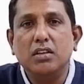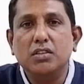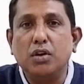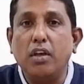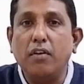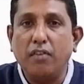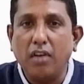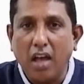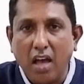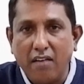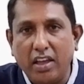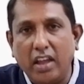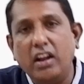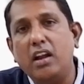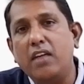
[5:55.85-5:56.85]
So if you have
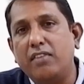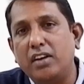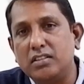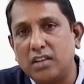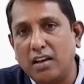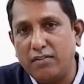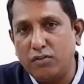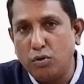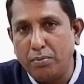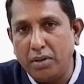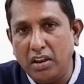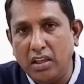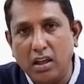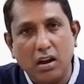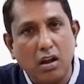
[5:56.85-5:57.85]
any difference of
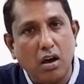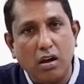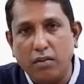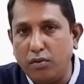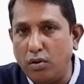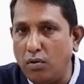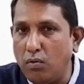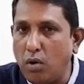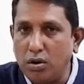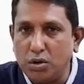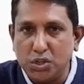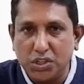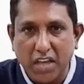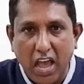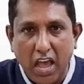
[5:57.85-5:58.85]
opinion, or if you want
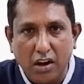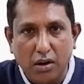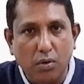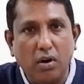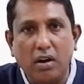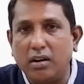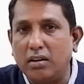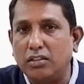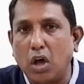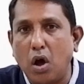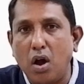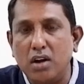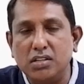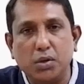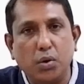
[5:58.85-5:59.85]
to share your thoughts,